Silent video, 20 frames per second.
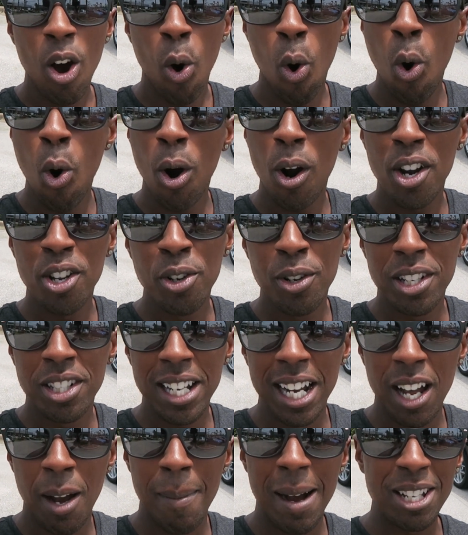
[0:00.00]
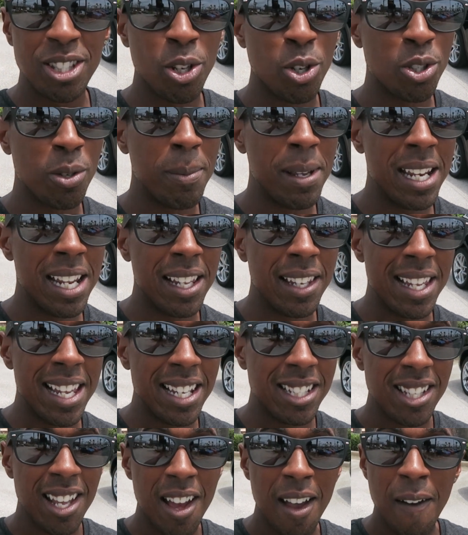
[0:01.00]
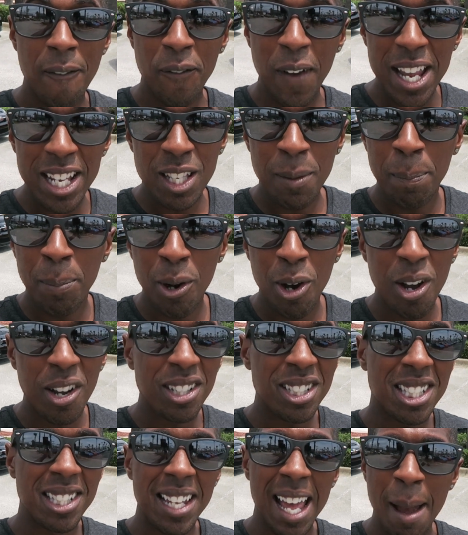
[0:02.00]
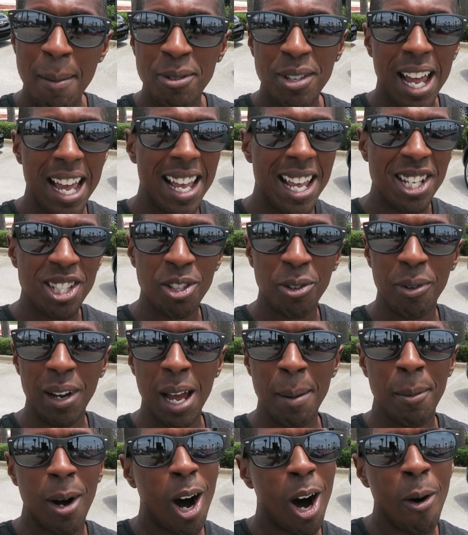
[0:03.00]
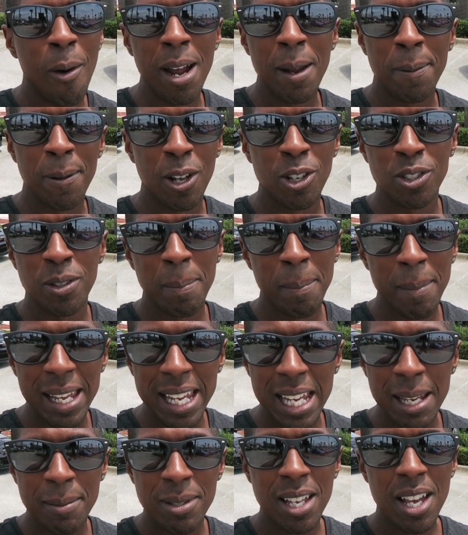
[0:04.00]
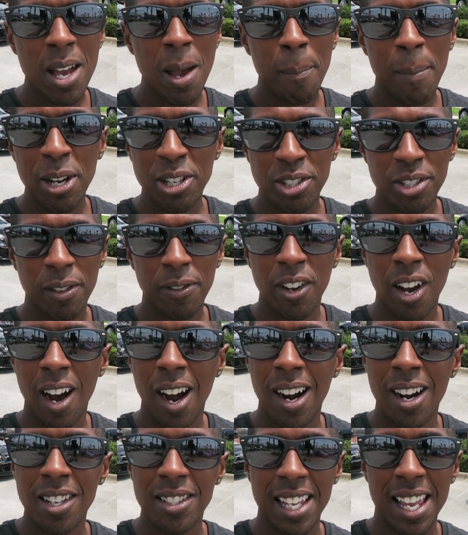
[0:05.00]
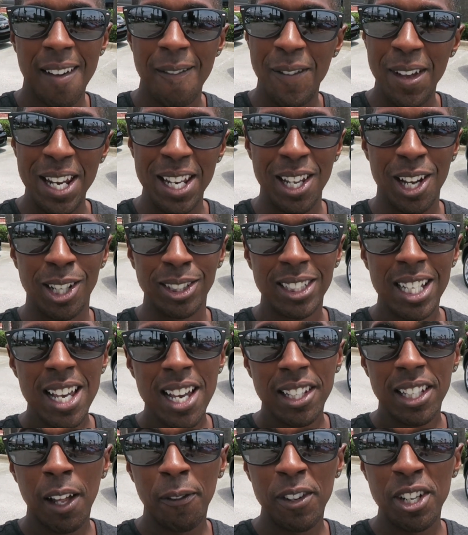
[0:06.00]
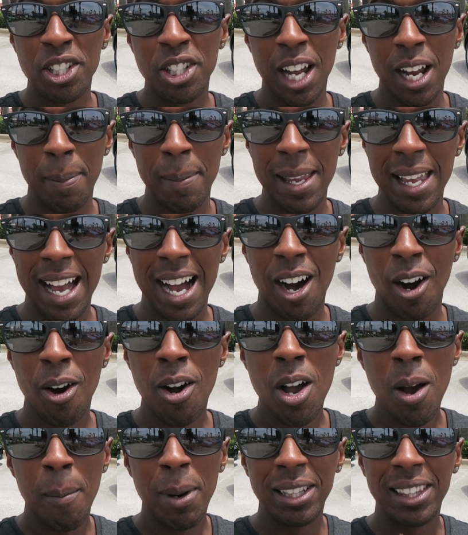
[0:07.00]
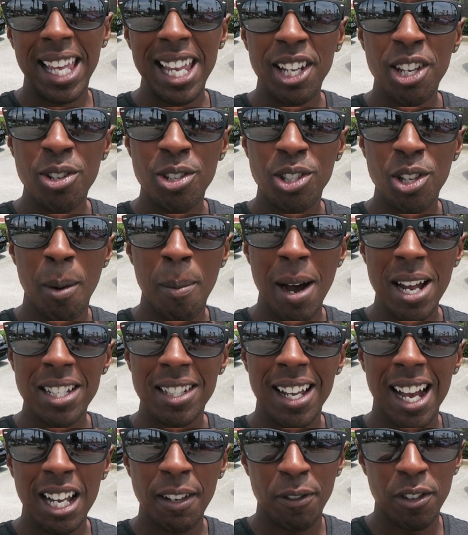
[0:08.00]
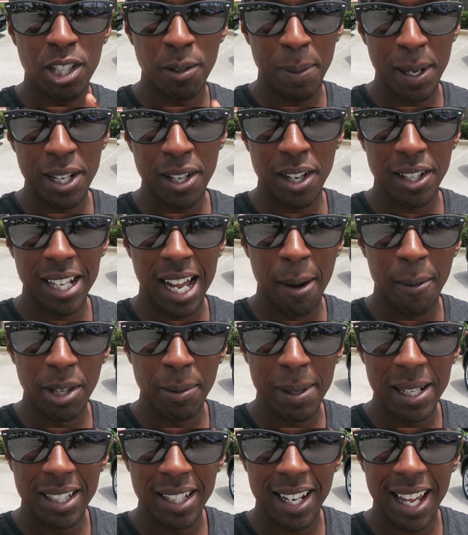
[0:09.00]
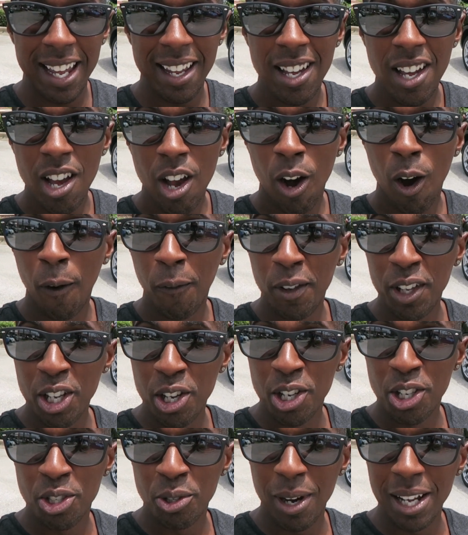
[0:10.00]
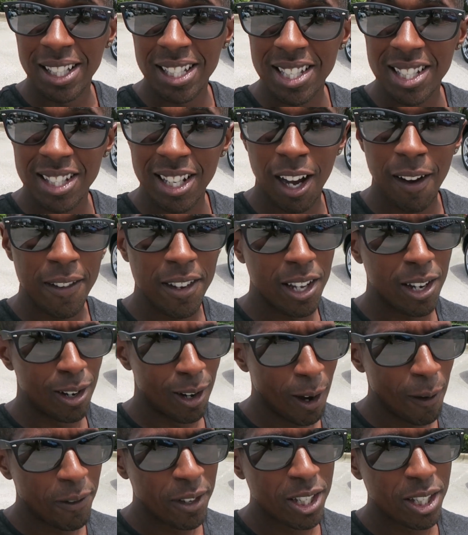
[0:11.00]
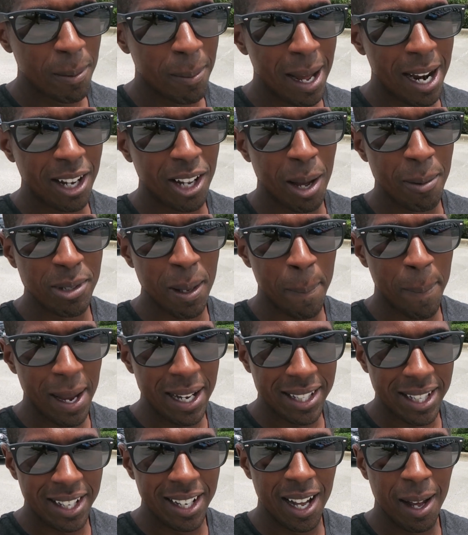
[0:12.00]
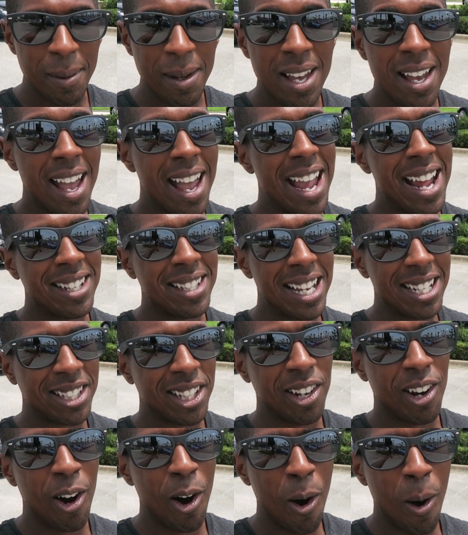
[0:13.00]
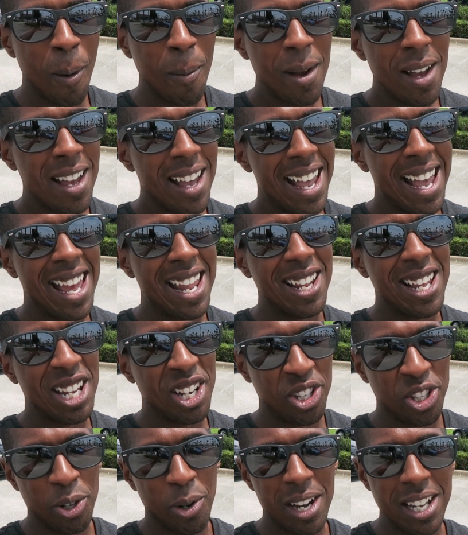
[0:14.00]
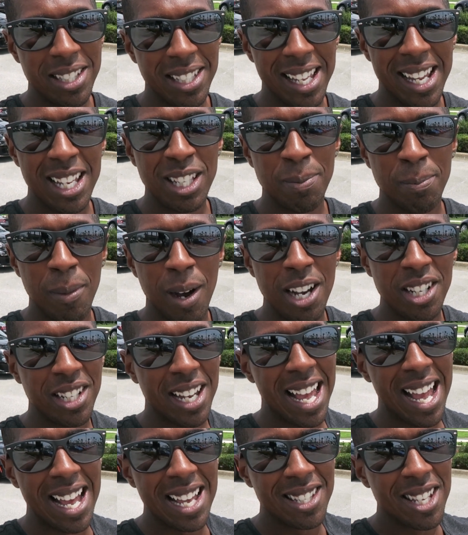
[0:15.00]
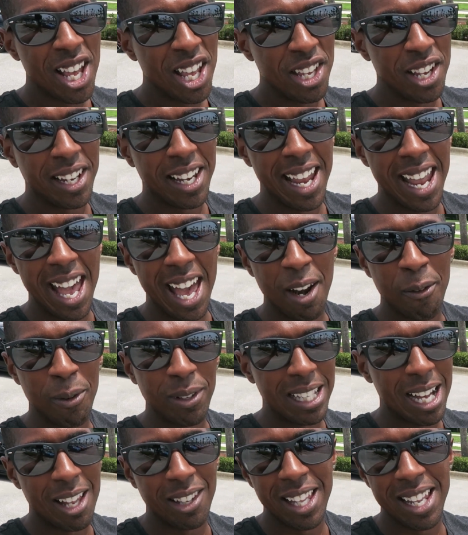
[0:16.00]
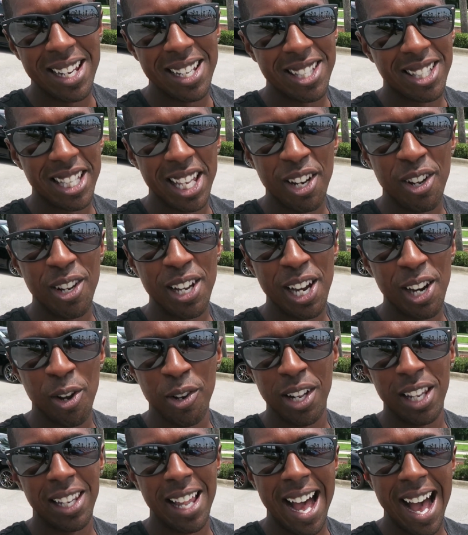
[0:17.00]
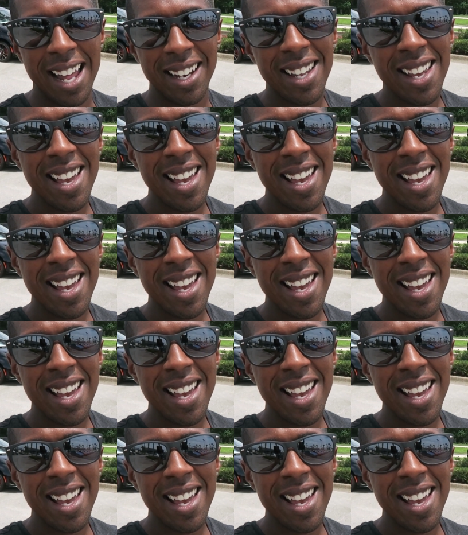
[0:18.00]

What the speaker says: Or you can check out my social media links, Facebook, Snapchat, Instagram, always post memes, pictures of cars, and videos. Definitely check me out. But thank you so much, guys, for spending your time with me today. Hopefully you enjoyed the Stelvio. Hopefully somebody comes and picks it up and takes it home and enjoys it as much as you can without letting it sit on here on the lot.